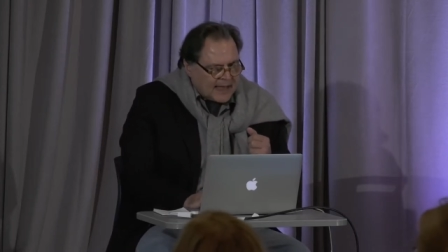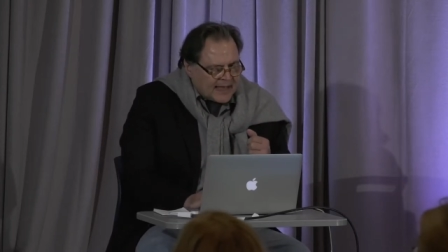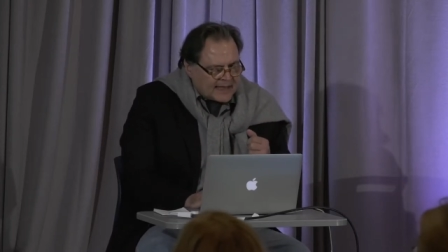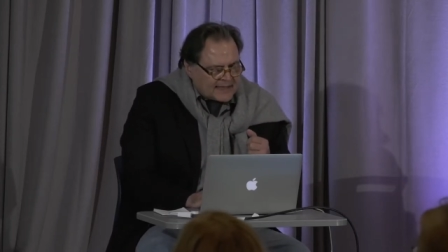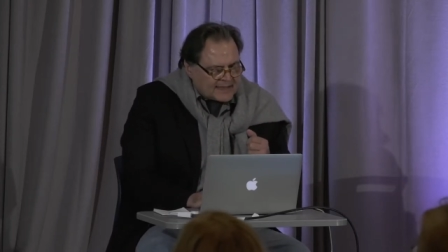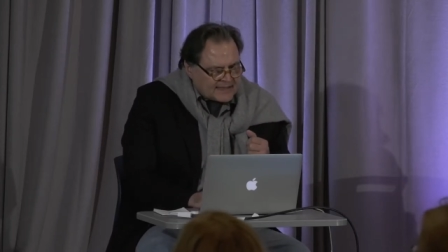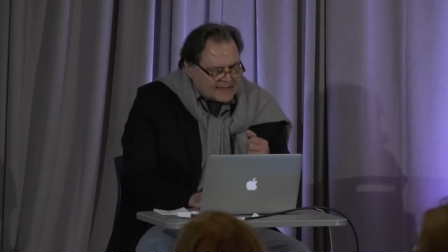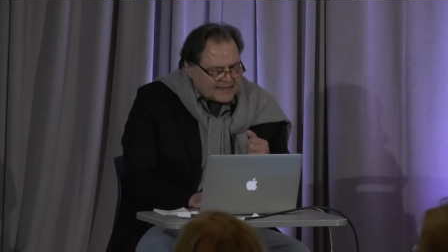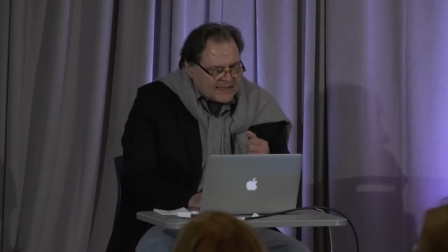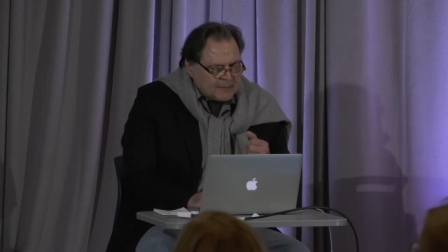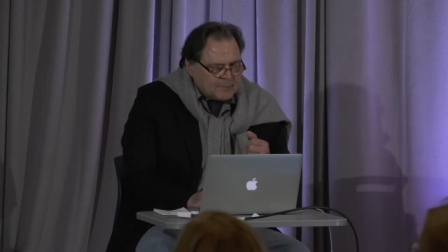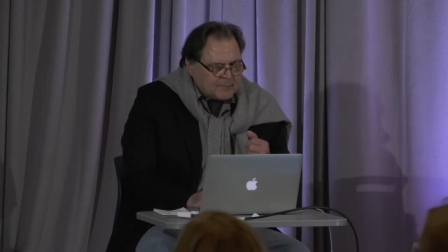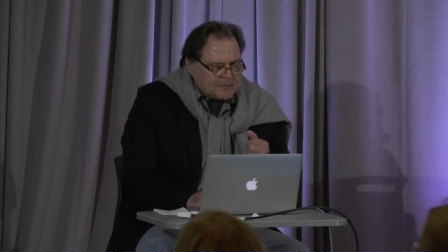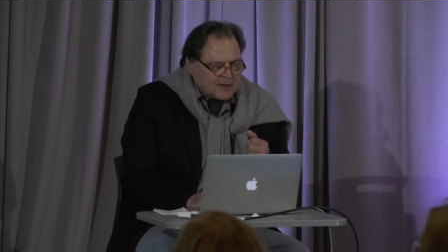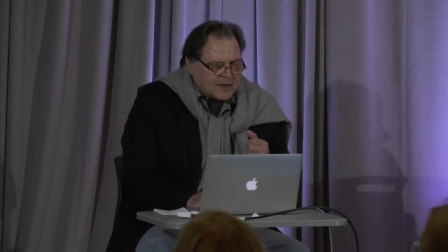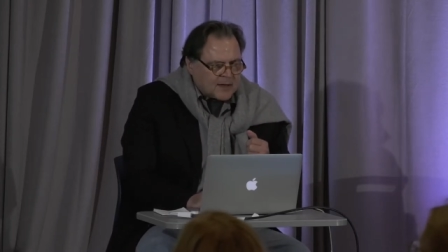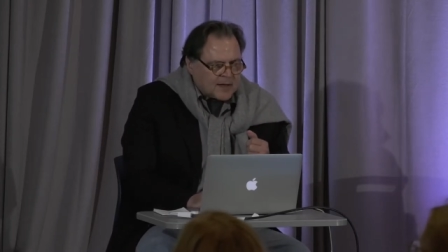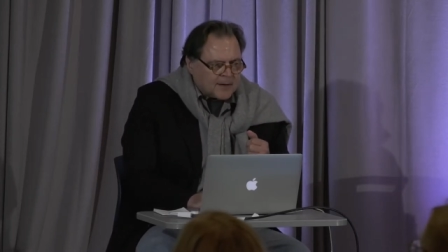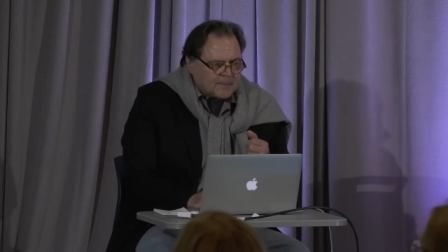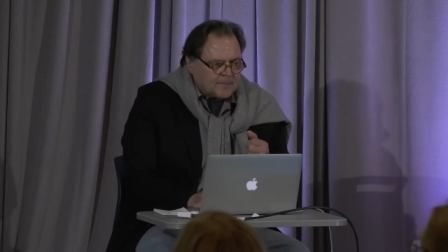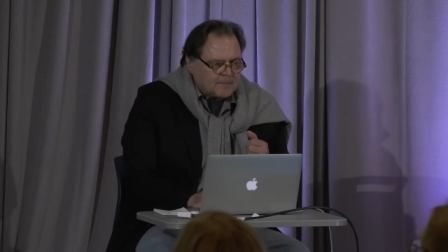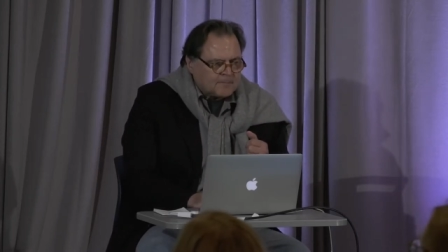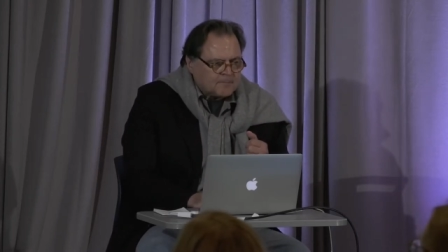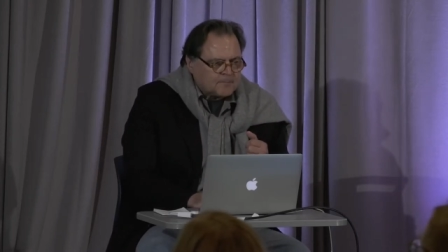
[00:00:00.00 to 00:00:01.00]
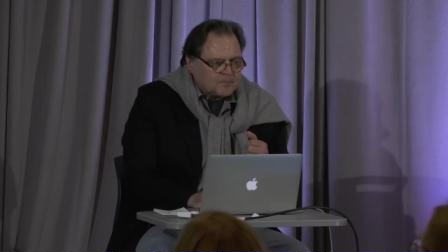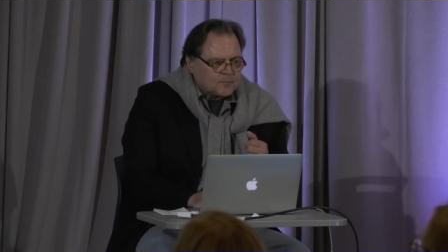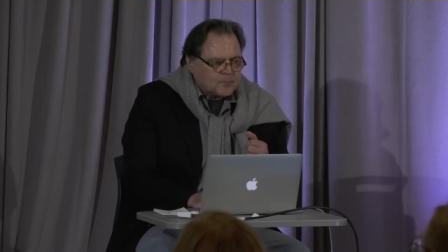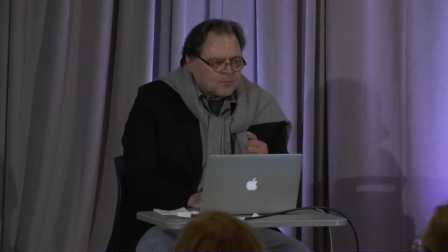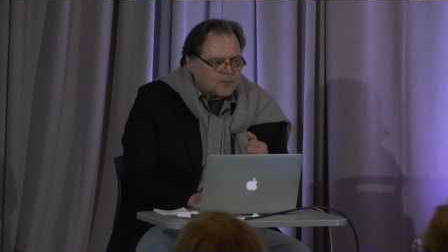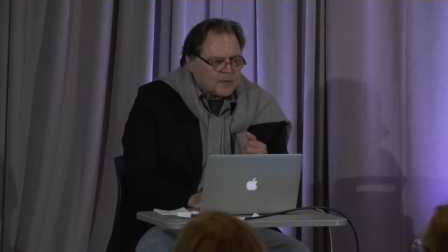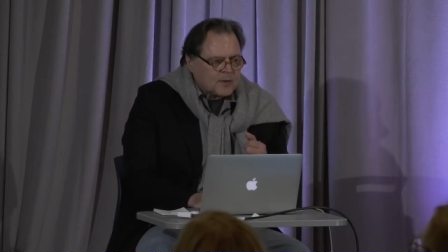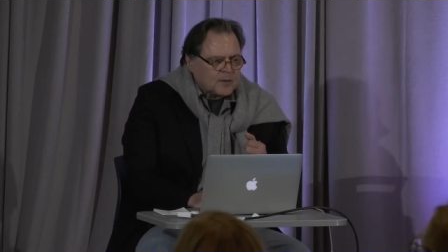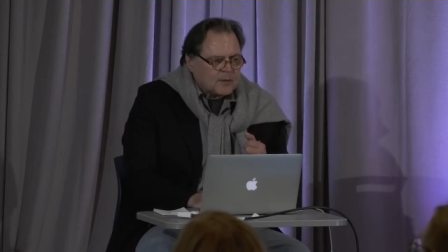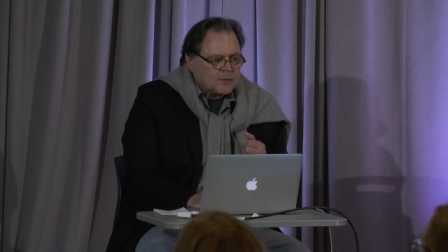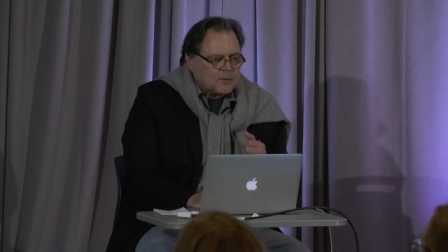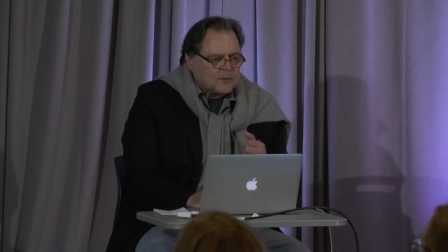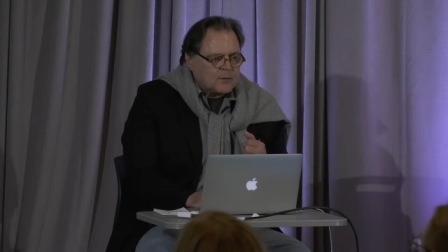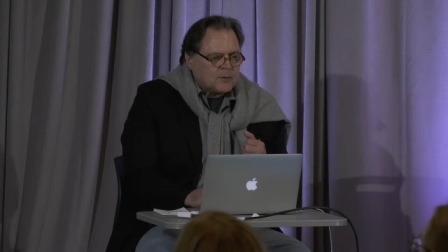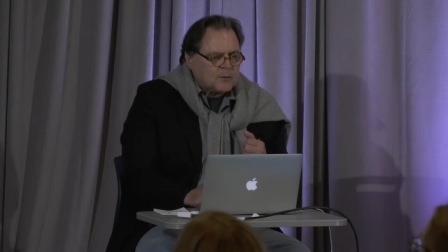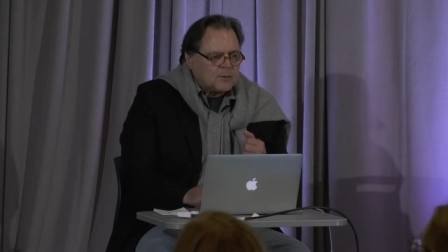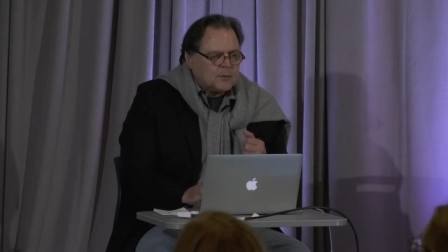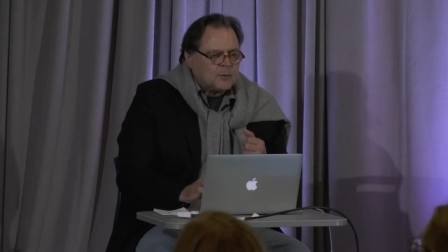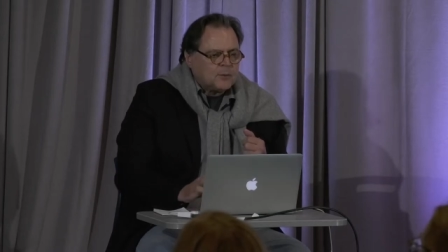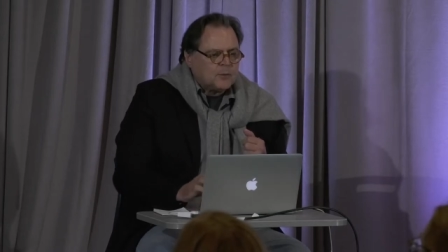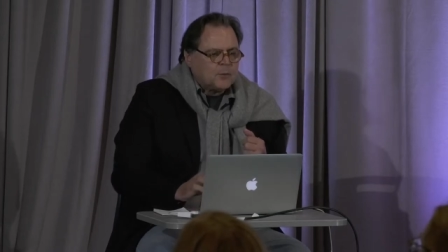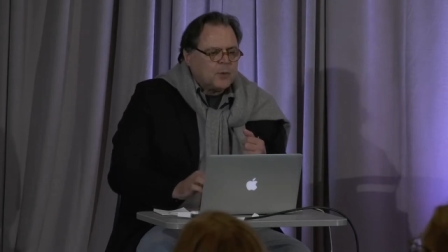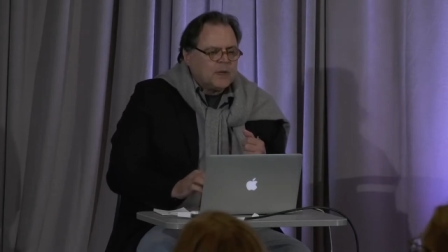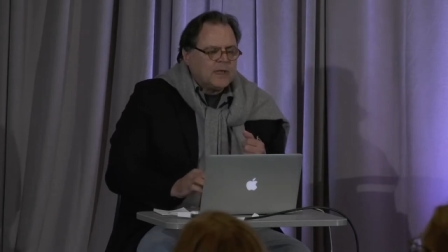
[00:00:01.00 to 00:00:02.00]
At the same time,
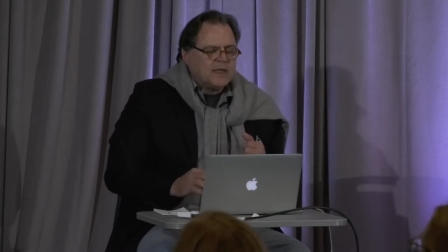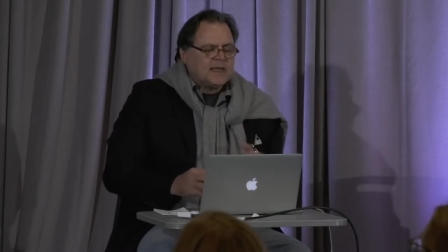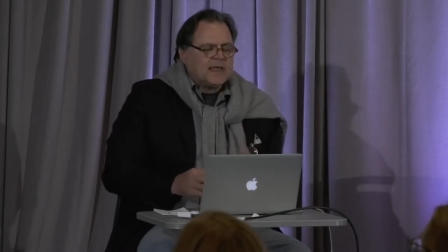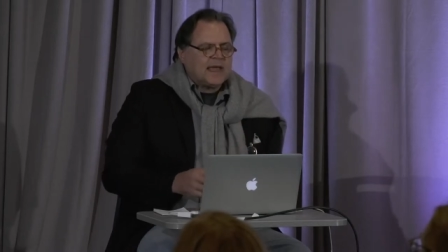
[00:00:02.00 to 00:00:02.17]
we